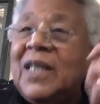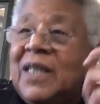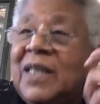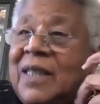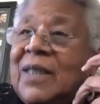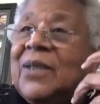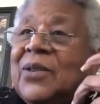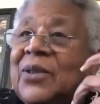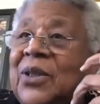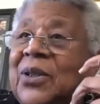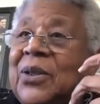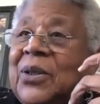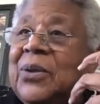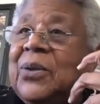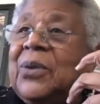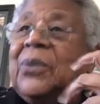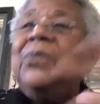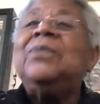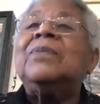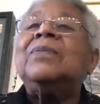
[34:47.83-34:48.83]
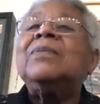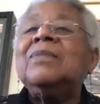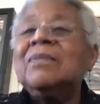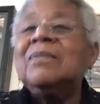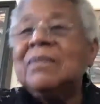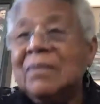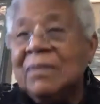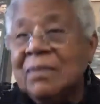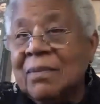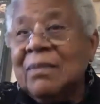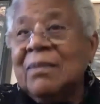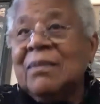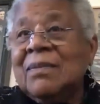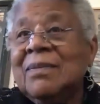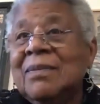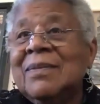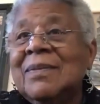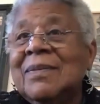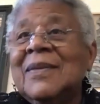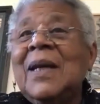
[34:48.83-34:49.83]
kill you.
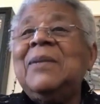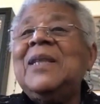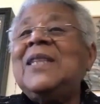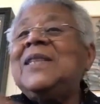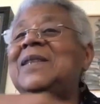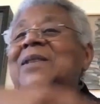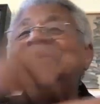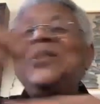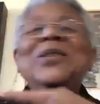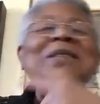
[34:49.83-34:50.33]
I mean, this